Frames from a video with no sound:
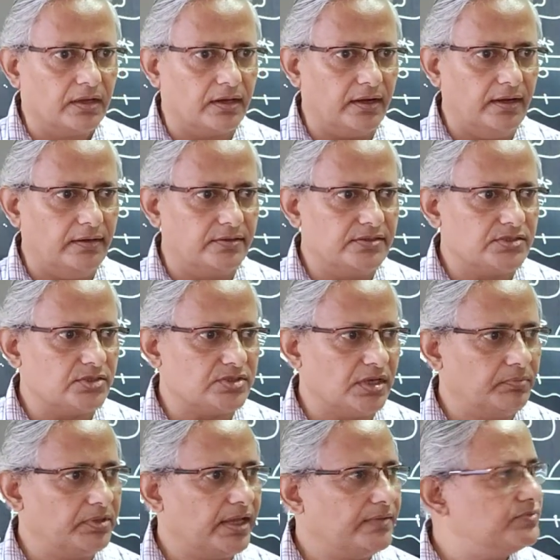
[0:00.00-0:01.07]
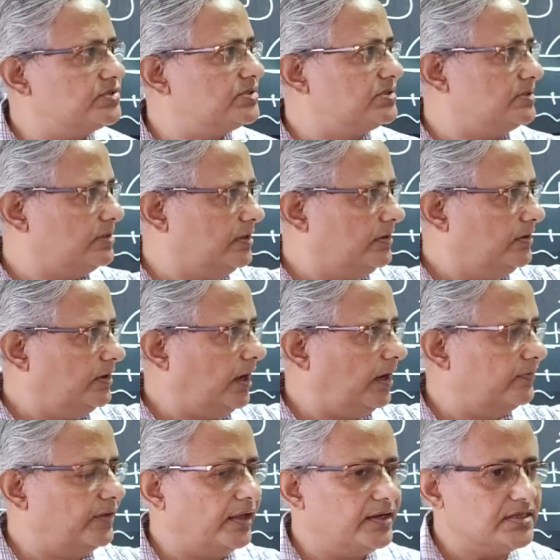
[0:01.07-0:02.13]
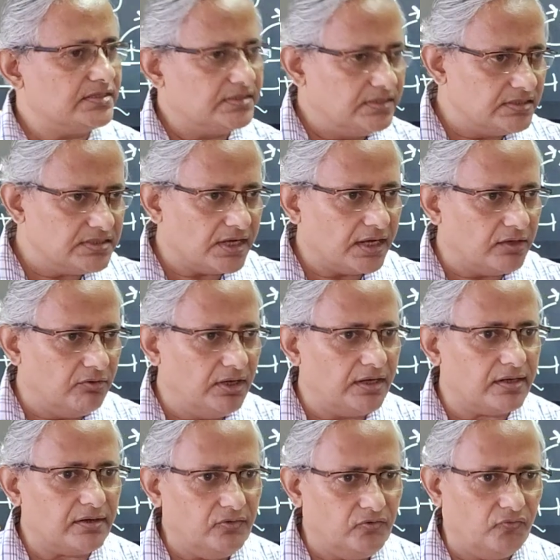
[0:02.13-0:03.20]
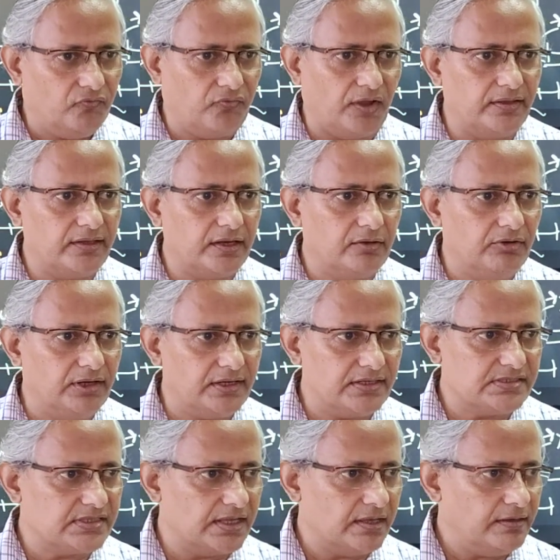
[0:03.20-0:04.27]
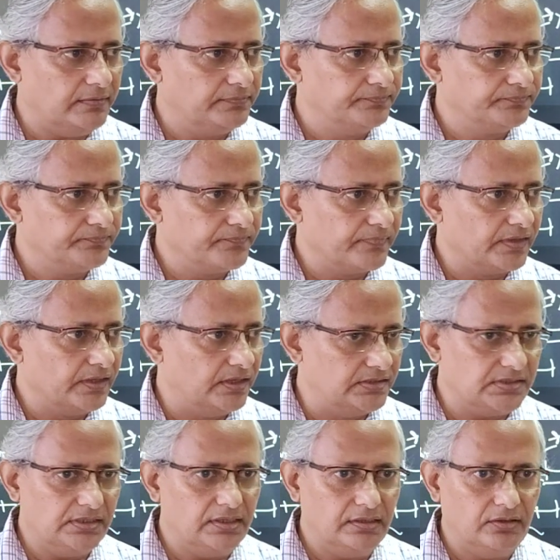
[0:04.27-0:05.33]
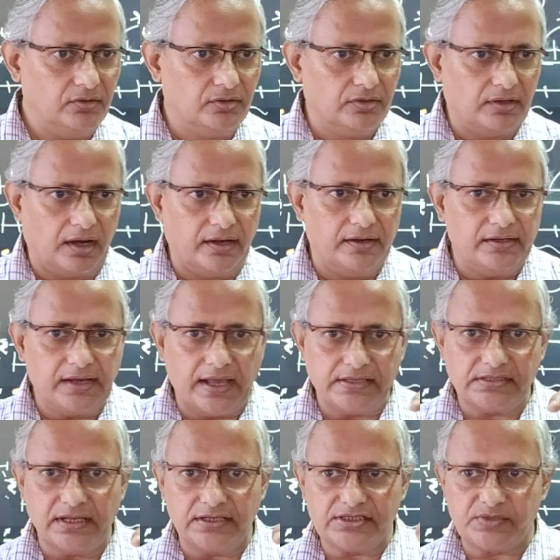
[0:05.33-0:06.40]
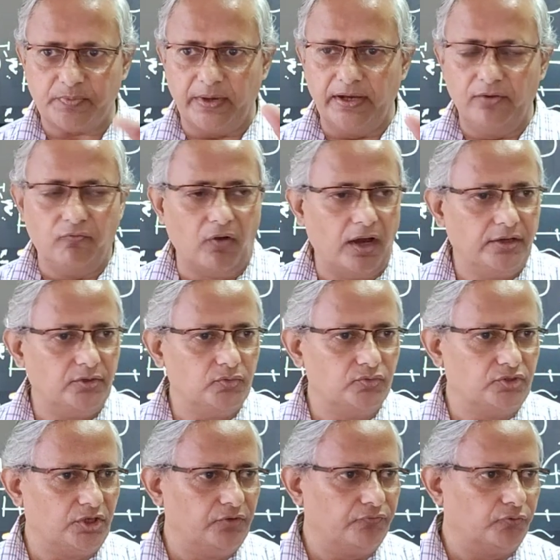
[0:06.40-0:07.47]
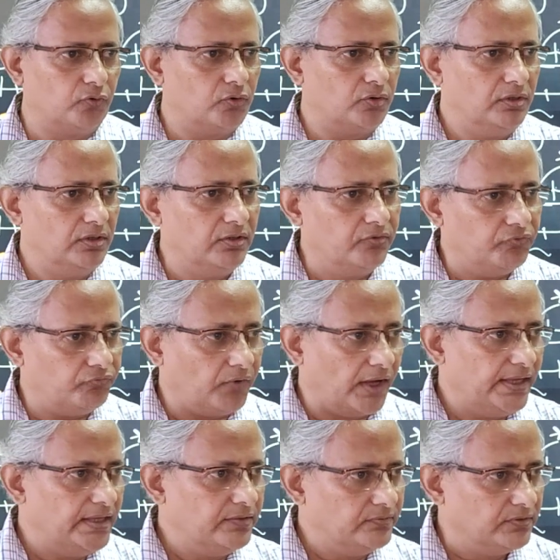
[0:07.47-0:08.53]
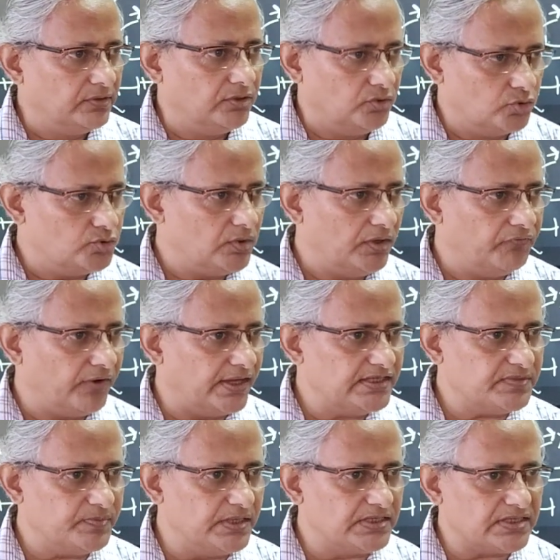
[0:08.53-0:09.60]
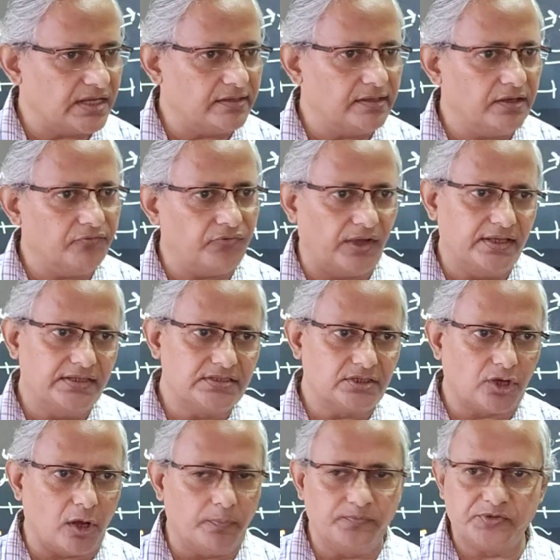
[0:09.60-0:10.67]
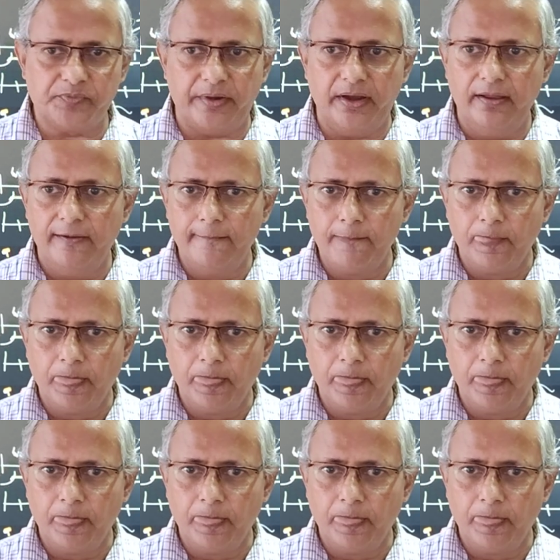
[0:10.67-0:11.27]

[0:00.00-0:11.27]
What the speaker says: right? So sometimes, and there is this regulator, fan regulator is there, isn't it? And it has like speed 1, 2, 3, 4, 5, usually 5 speeds are there, 5 is the top speed,